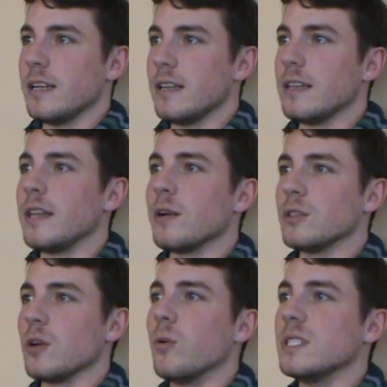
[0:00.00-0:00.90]
it, eh, there
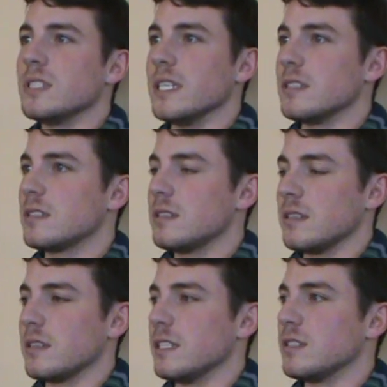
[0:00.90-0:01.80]
was always this
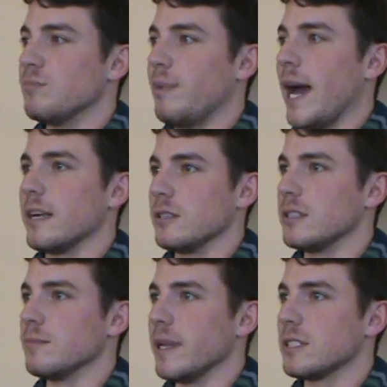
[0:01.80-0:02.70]
this battle
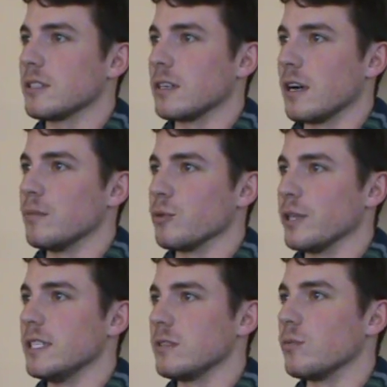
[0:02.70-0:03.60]
to make sure our
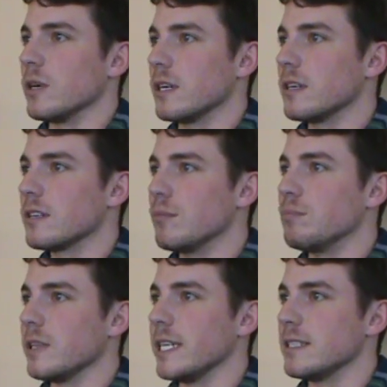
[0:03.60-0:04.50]
Marines were
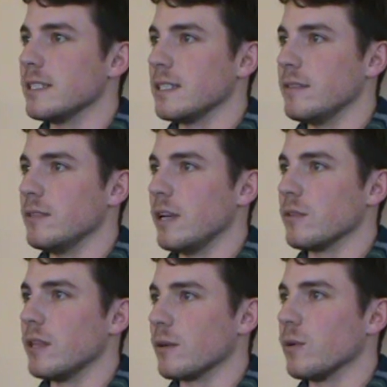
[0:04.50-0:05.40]
complacent, even
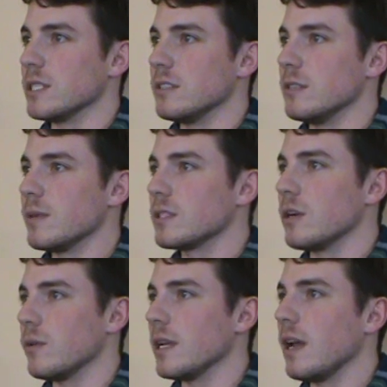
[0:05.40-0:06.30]
though there wasn't too
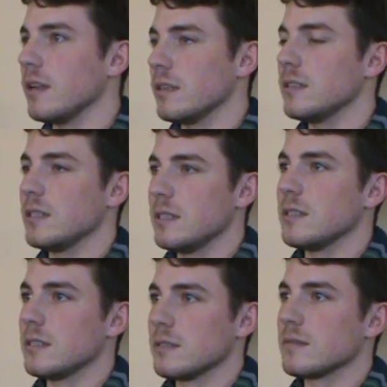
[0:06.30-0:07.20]
much going on. Yeah,
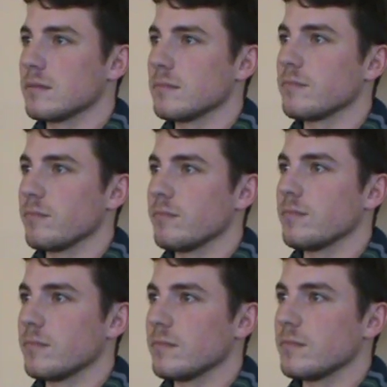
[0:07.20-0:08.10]
right. Oh boy.
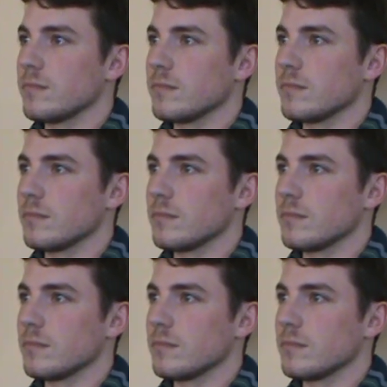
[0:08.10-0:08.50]
What time